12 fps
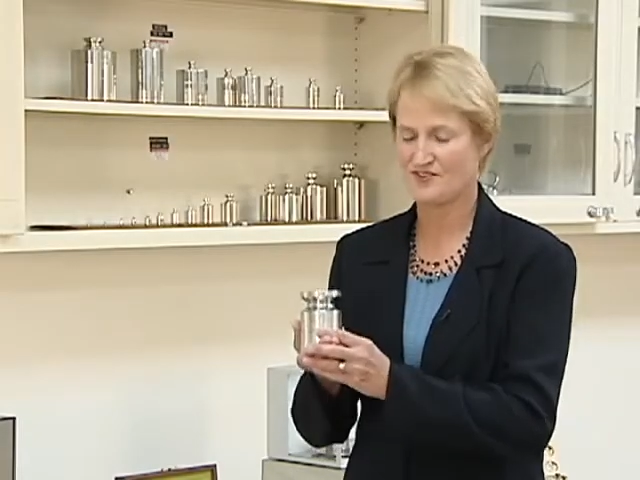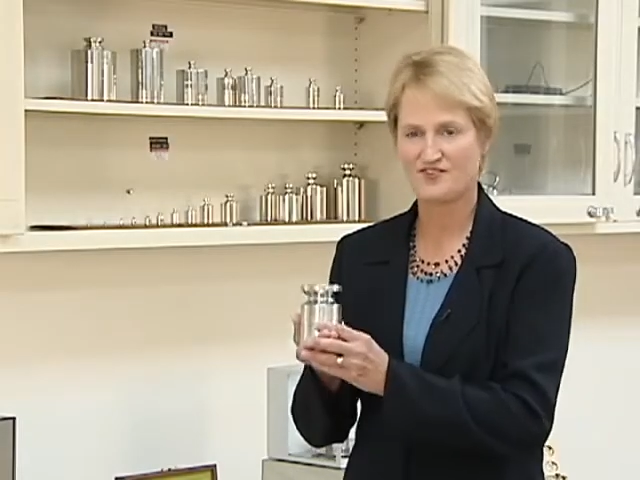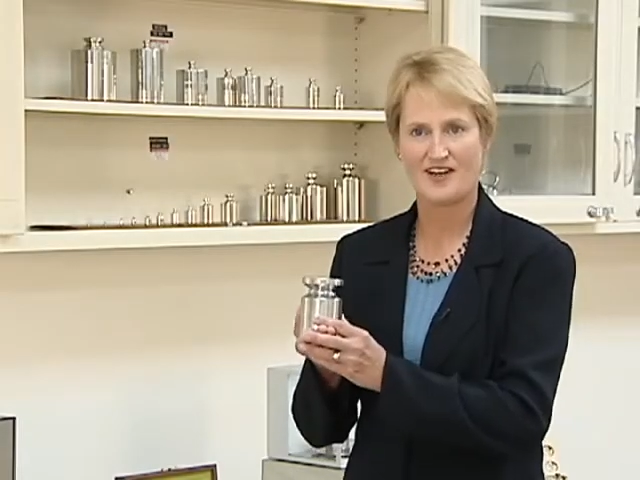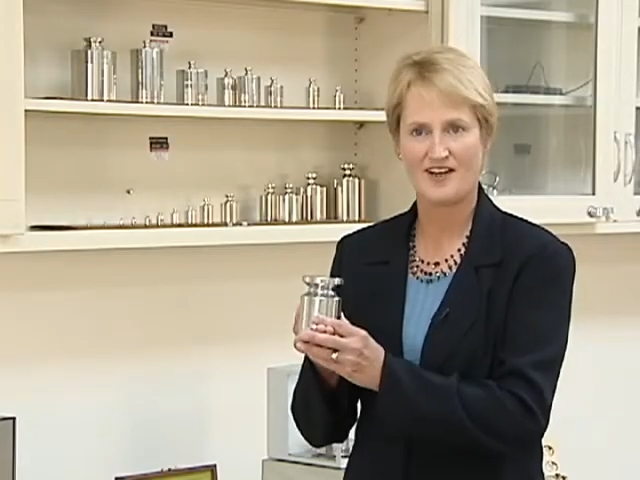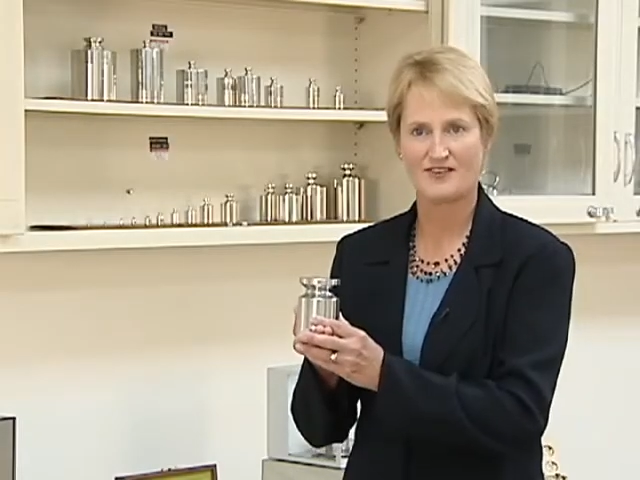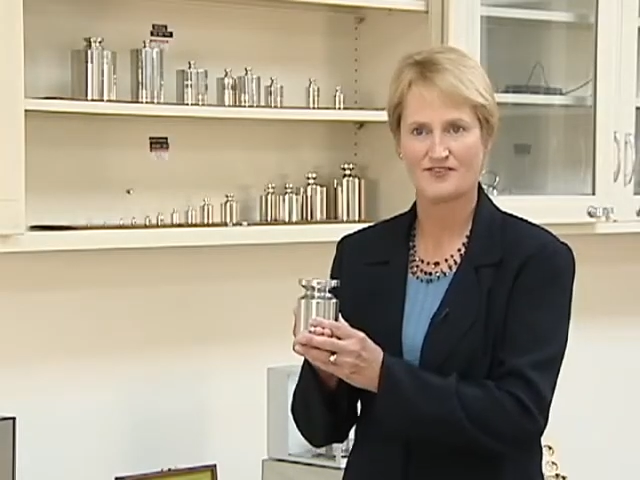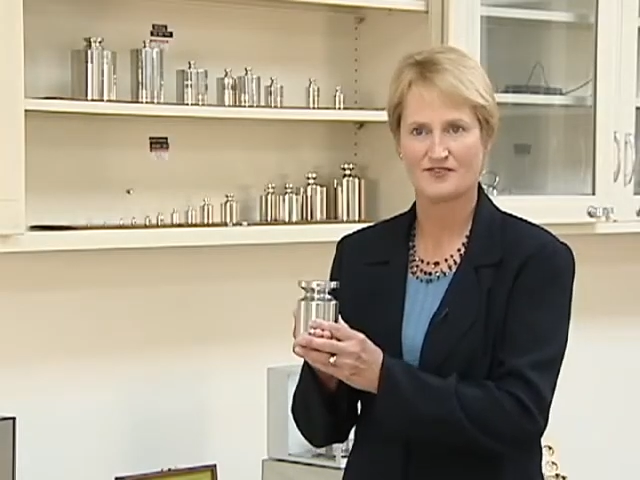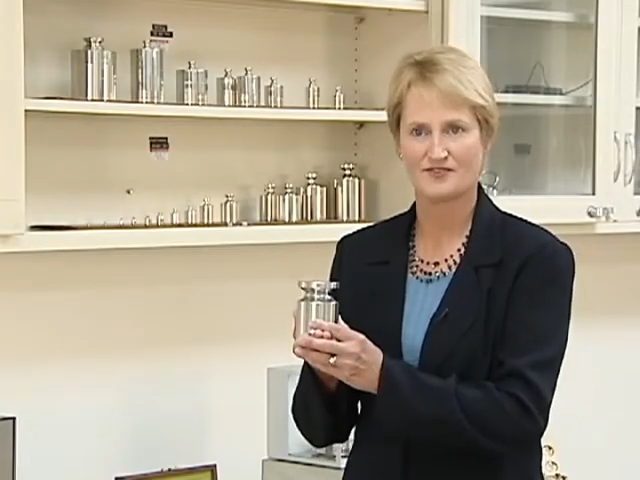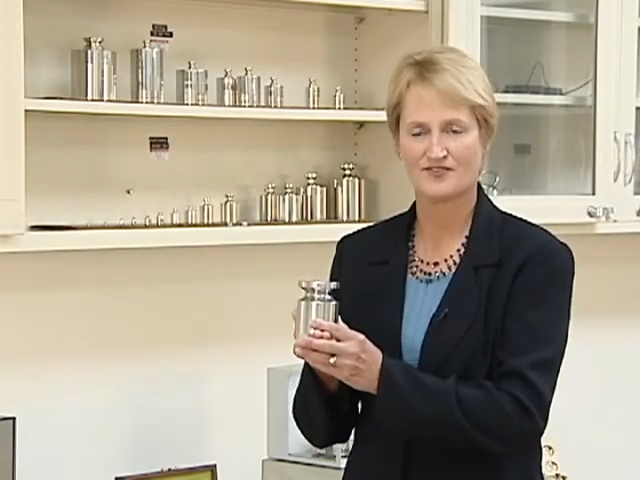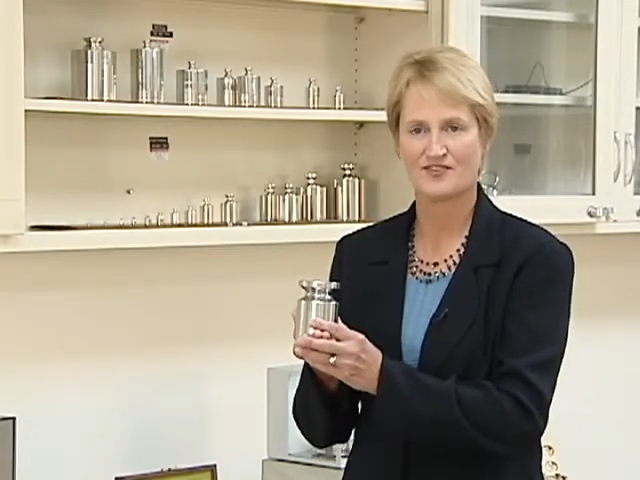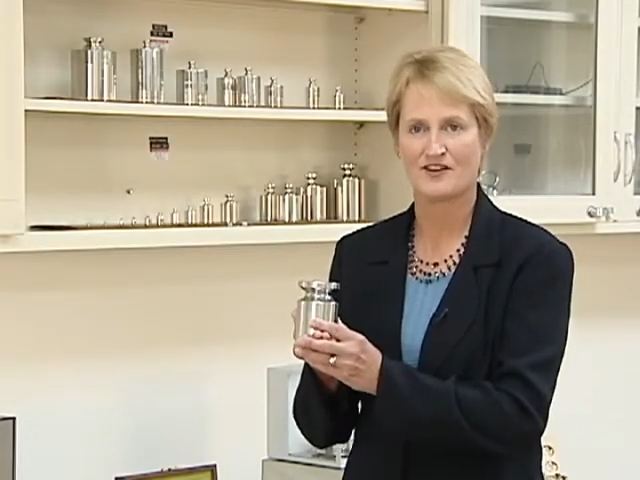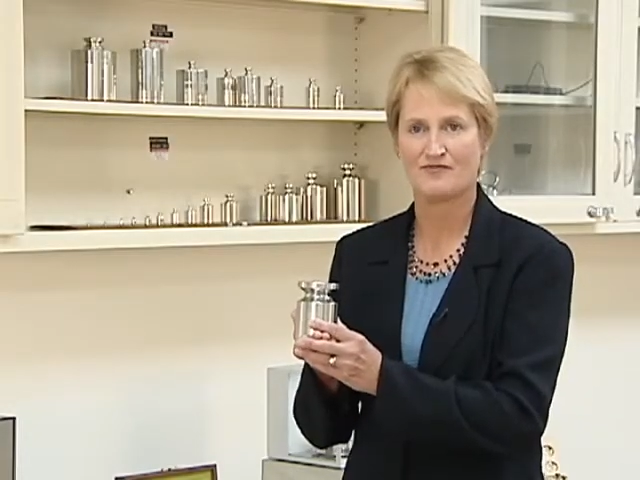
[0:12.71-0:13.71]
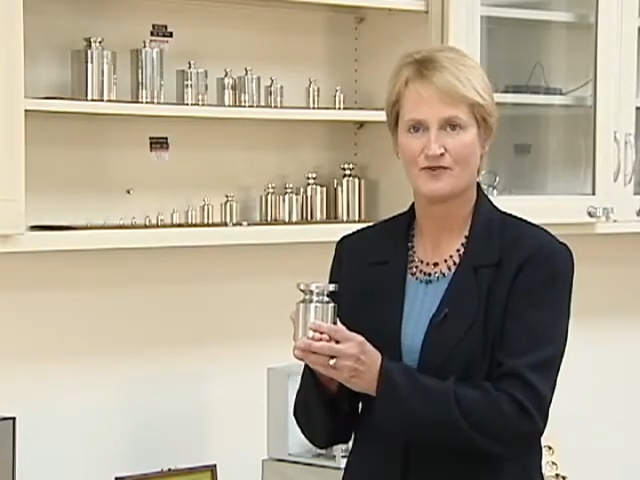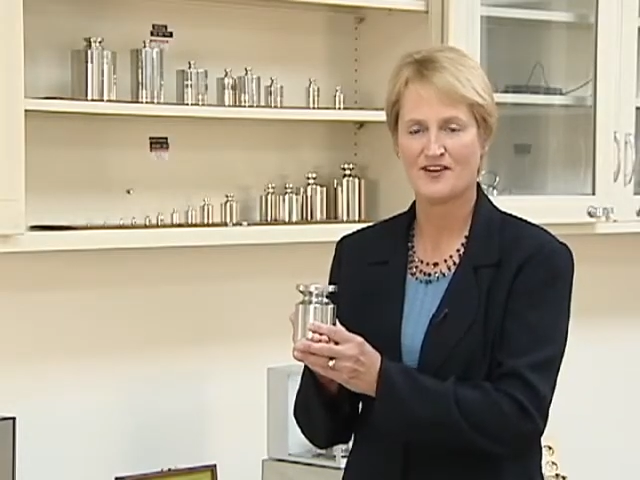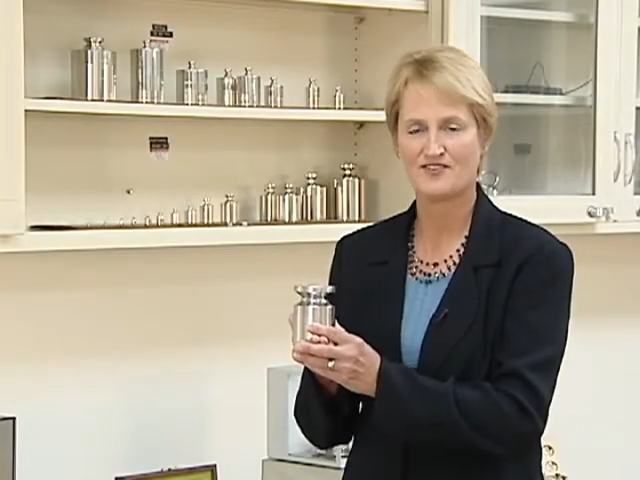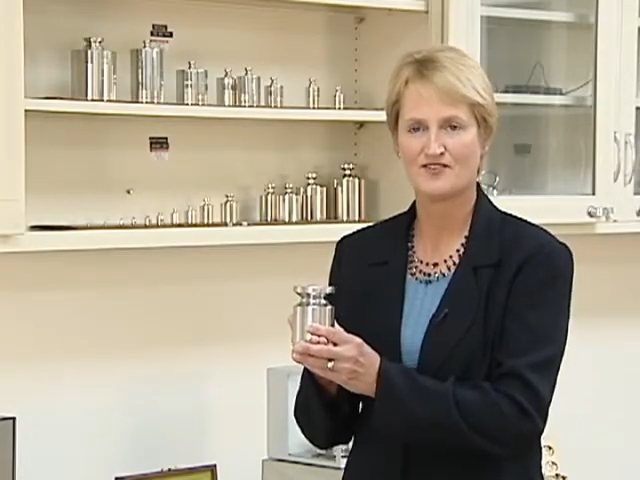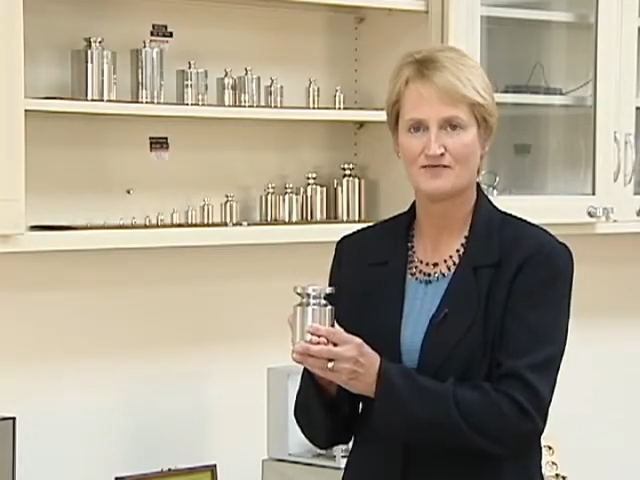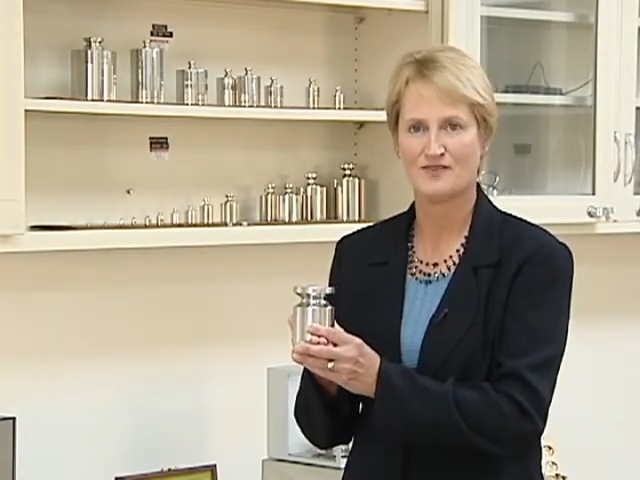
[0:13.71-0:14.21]
standards of
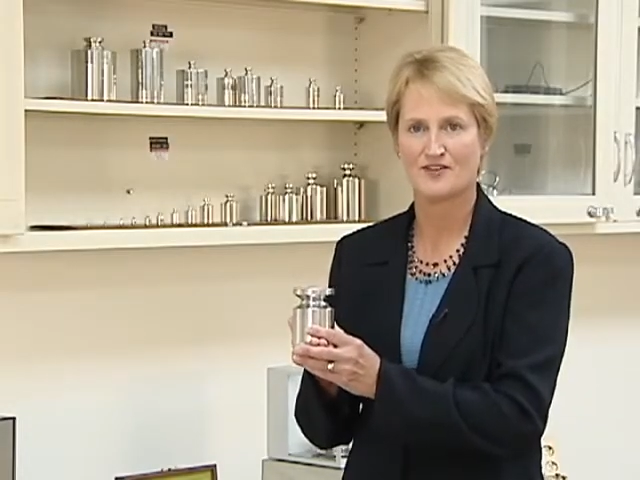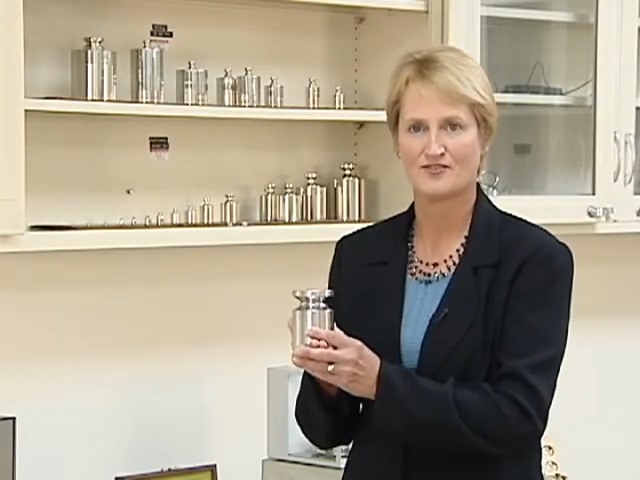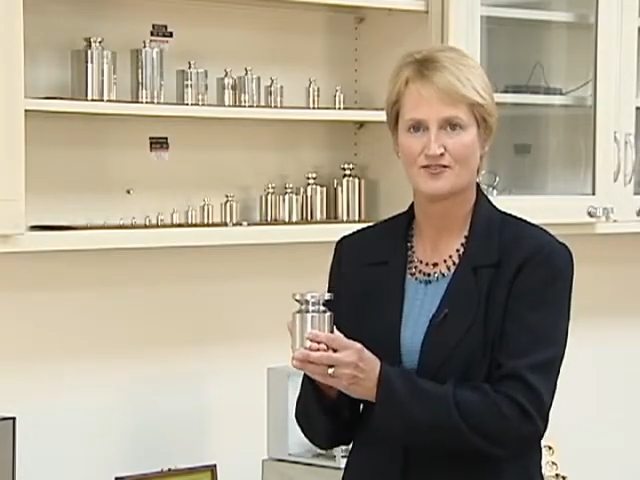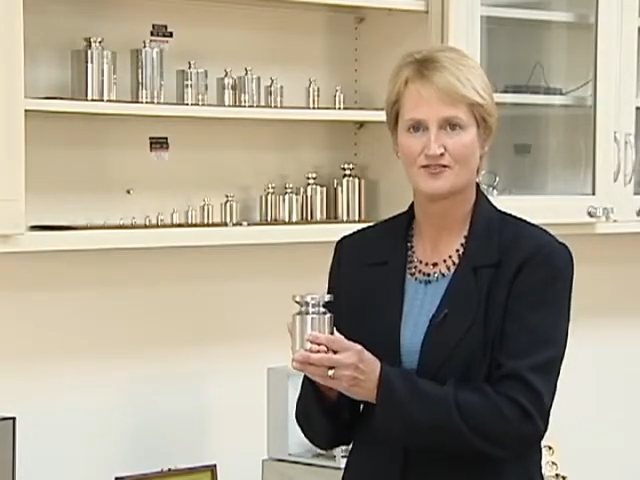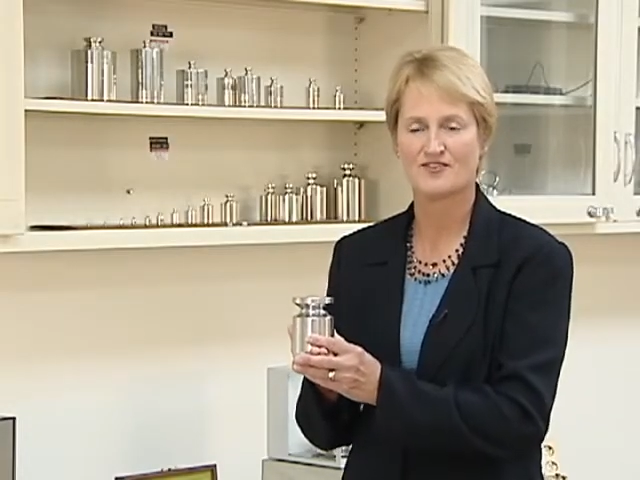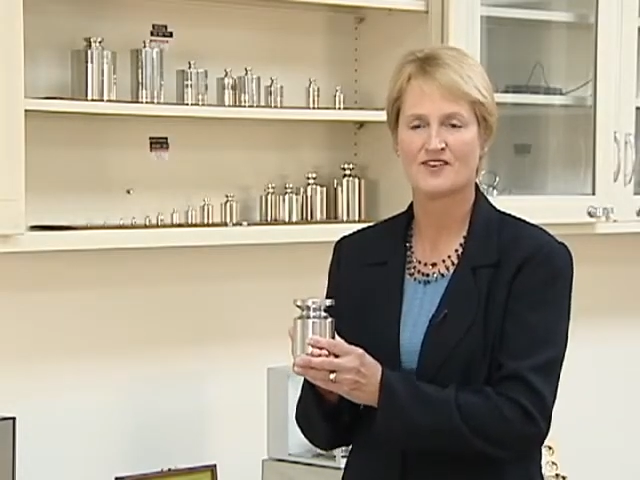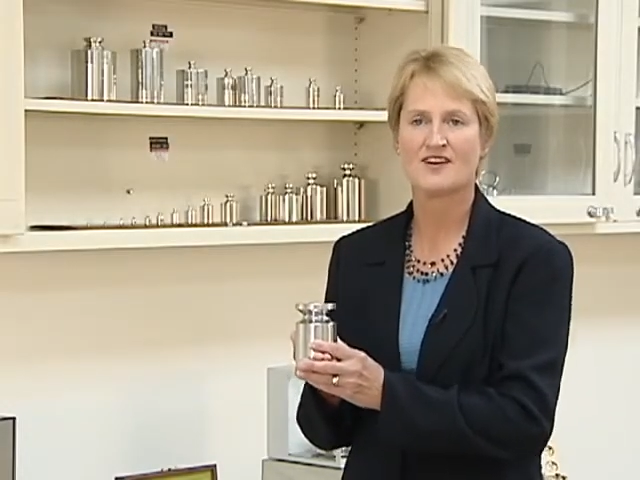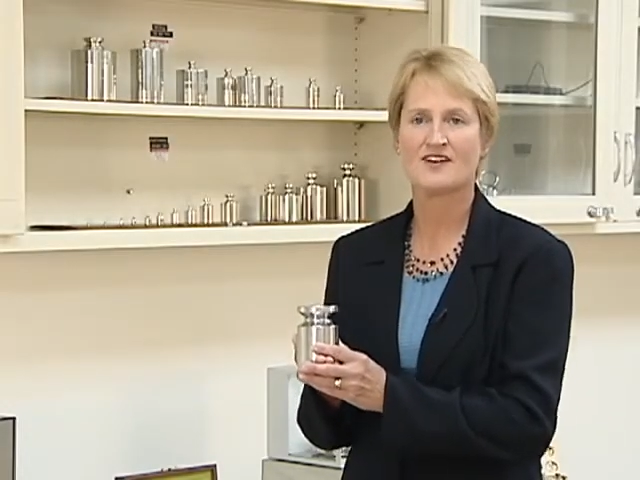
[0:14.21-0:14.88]
weights and measures